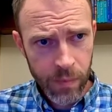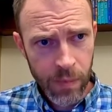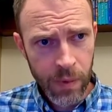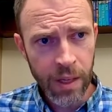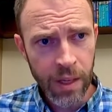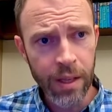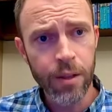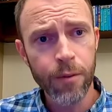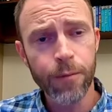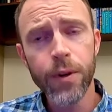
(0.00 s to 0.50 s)

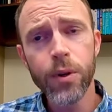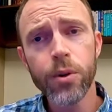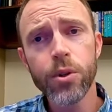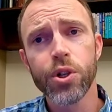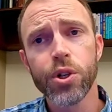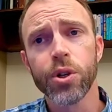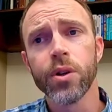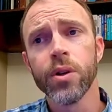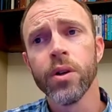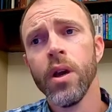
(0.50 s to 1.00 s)
In the
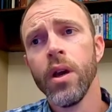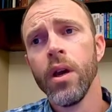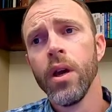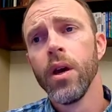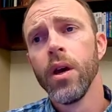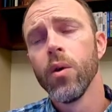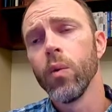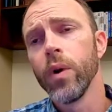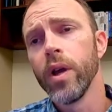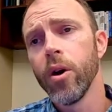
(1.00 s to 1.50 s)
future,
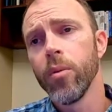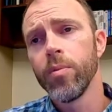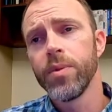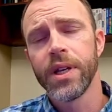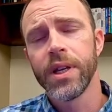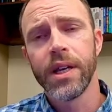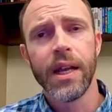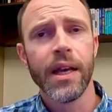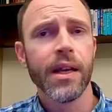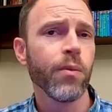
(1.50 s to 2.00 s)
We hope to
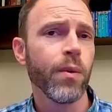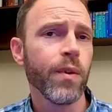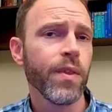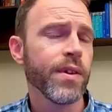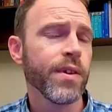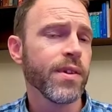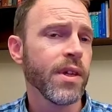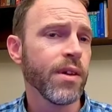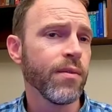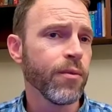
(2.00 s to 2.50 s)
connect with
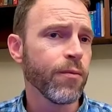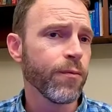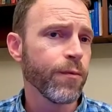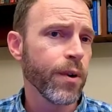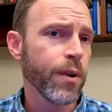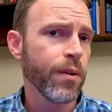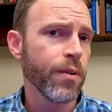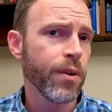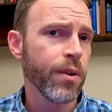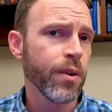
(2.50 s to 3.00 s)
this even
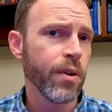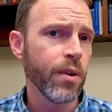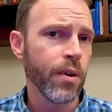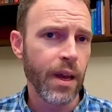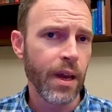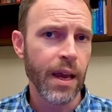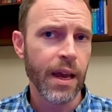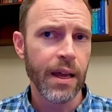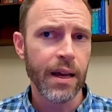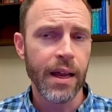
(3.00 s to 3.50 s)
further
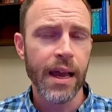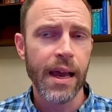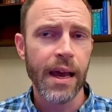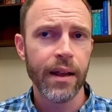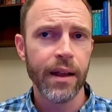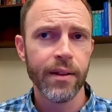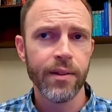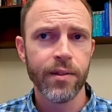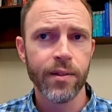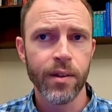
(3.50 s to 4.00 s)
and
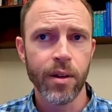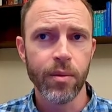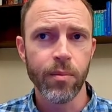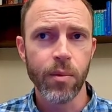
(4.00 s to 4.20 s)
add some